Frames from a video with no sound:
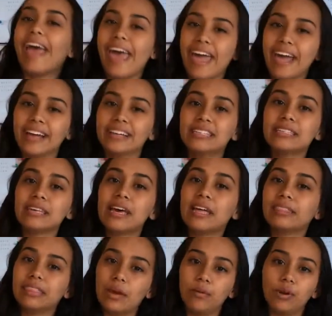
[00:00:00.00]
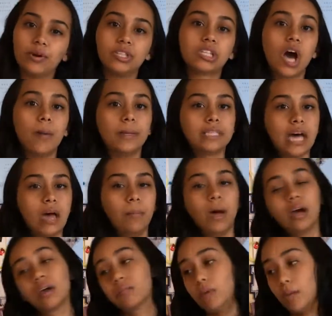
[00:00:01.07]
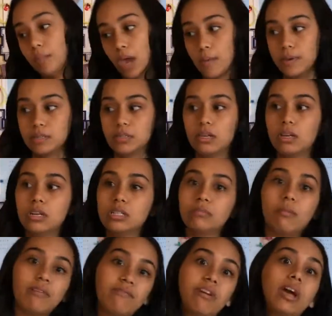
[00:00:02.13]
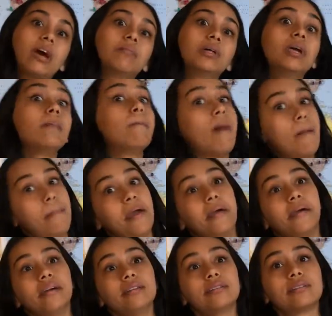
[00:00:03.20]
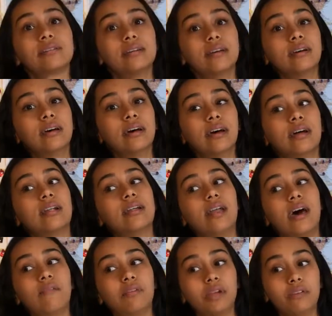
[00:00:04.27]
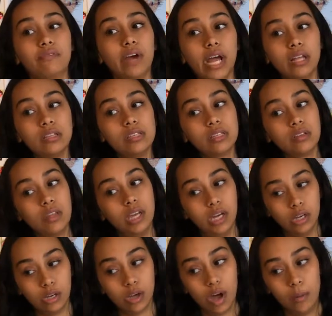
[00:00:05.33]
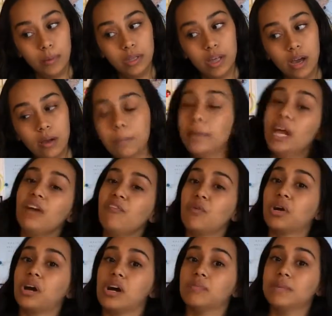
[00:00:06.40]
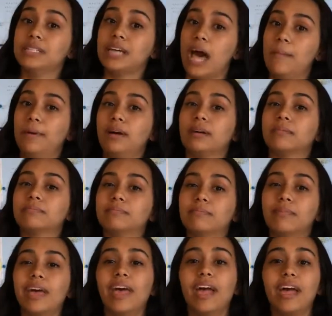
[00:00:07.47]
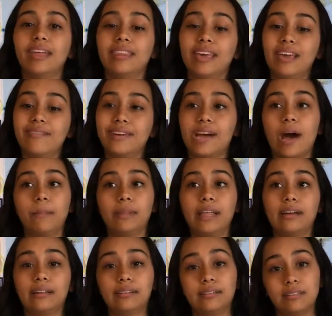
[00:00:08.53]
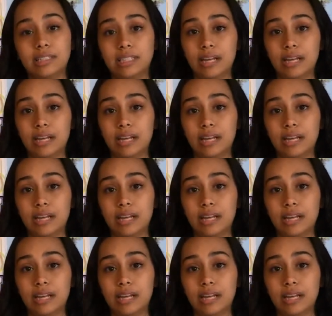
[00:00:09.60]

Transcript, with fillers: And they would always call me TaiBug. My babysitters, my family, my parents, didn't have any friends, so they didn't call me that. But everyone called me TaiBug, Bug. And they even got me like a little